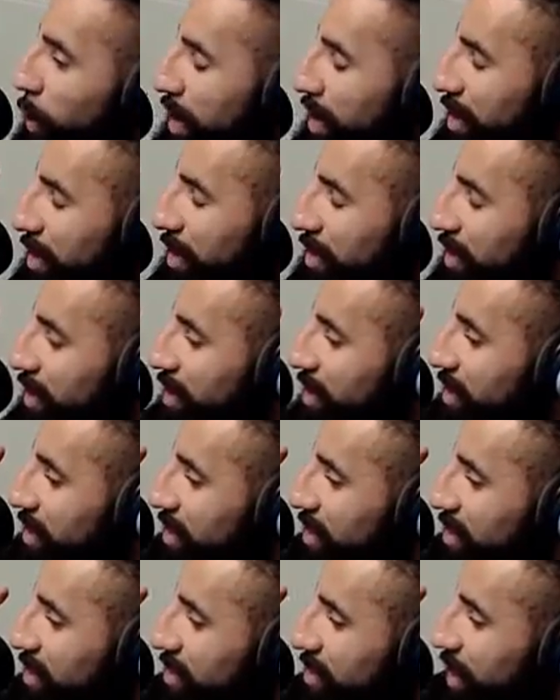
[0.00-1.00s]
we
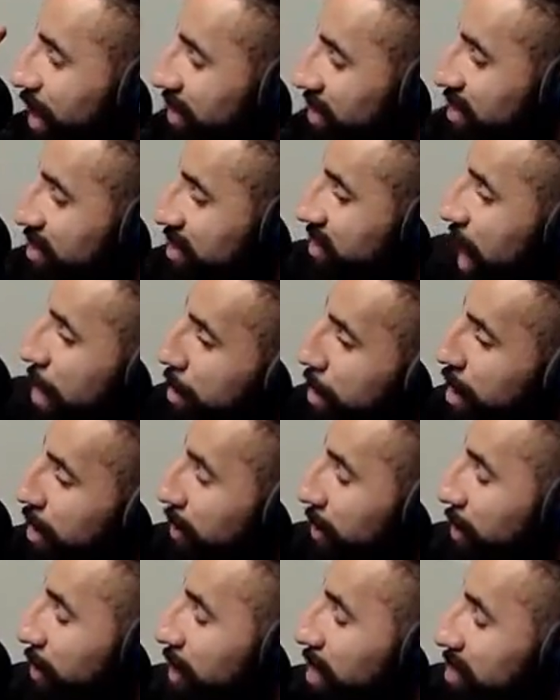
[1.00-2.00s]
like this guy
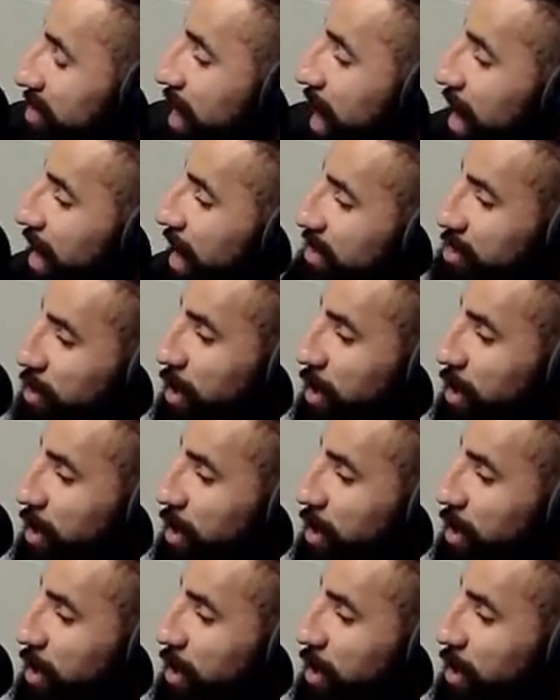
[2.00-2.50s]
better than this guy.